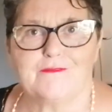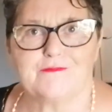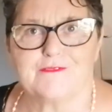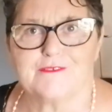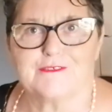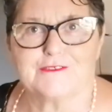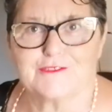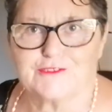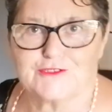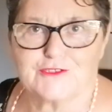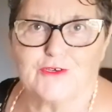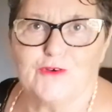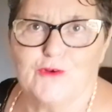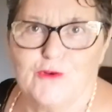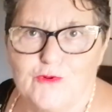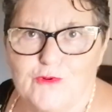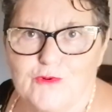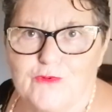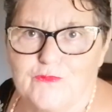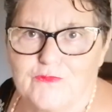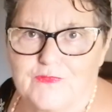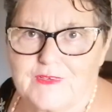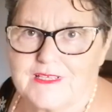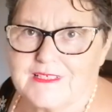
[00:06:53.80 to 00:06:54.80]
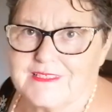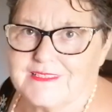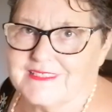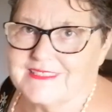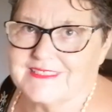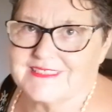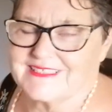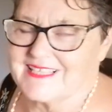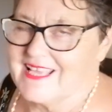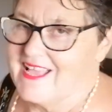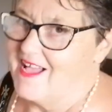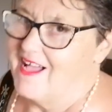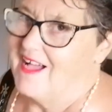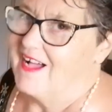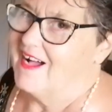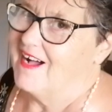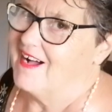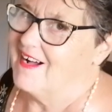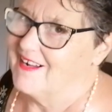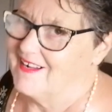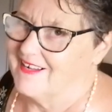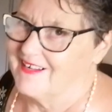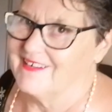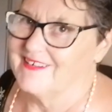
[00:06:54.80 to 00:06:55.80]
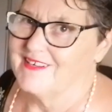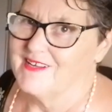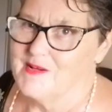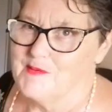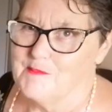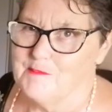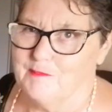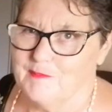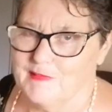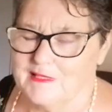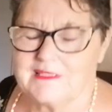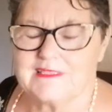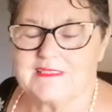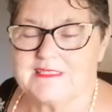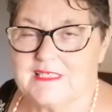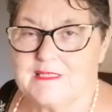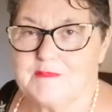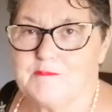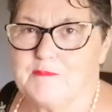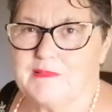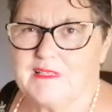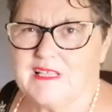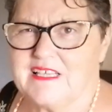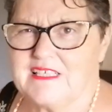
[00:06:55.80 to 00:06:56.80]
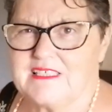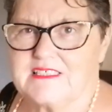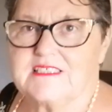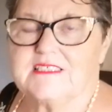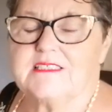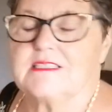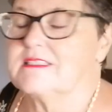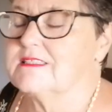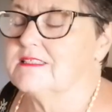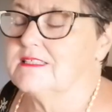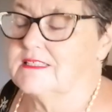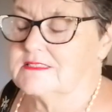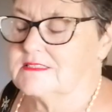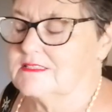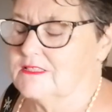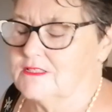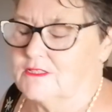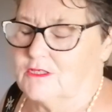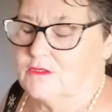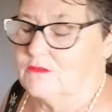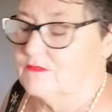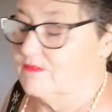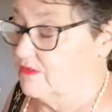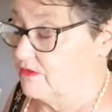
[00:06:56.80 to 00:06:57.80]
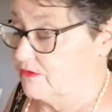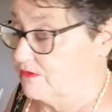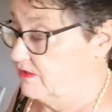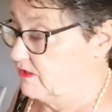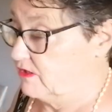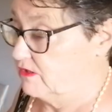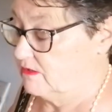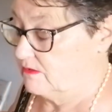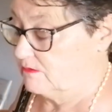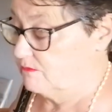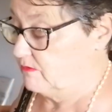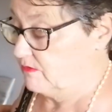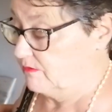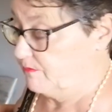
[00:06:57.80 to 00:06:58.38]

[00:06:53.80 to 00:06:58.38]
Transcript: off the stove, because melting plastic doesn't go very good